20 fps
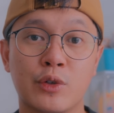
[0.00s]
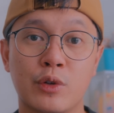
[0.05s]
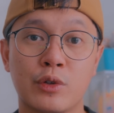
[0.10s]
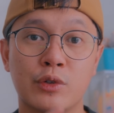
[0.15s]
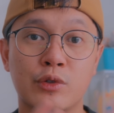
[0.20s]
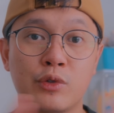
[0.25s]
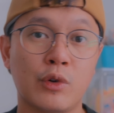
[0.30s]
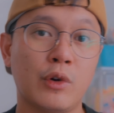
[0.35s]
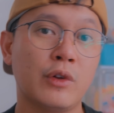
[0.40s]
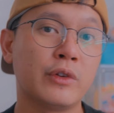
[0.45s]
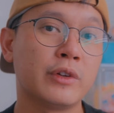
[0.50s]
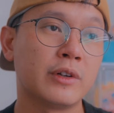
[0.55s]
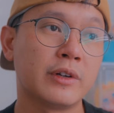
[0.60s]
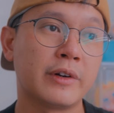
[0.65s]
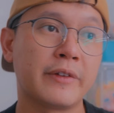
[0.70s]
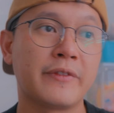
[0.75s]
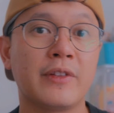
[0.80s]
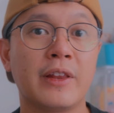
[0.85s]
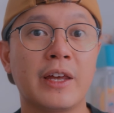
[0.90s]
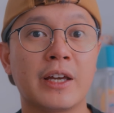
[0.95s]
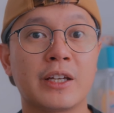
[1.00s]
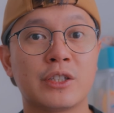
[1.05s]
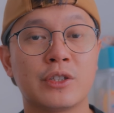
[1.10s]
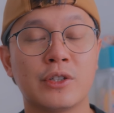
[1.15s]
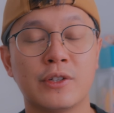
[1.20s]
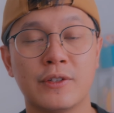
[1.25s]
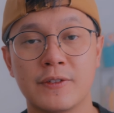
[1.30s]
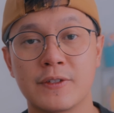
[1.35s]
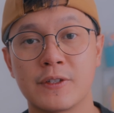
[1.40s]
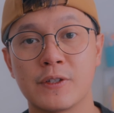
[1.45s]
control the
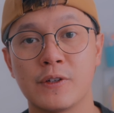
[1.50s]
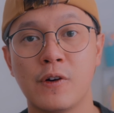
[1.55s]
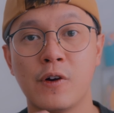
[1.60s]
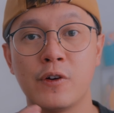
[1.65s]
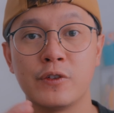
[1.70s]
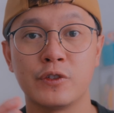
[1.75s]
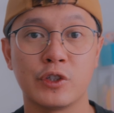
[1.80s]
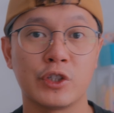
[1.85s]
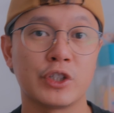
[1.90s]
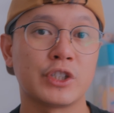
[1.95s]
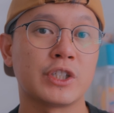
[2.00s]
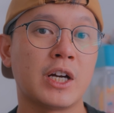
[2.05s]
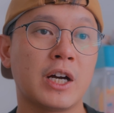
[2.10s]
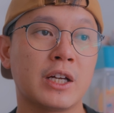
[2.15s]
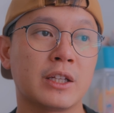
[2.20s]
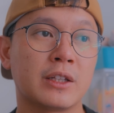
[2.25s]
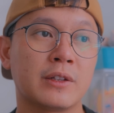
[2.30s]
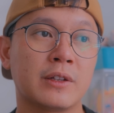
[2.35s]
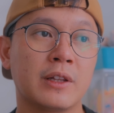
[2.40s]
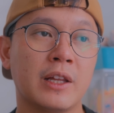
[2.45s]
reflections on your shot.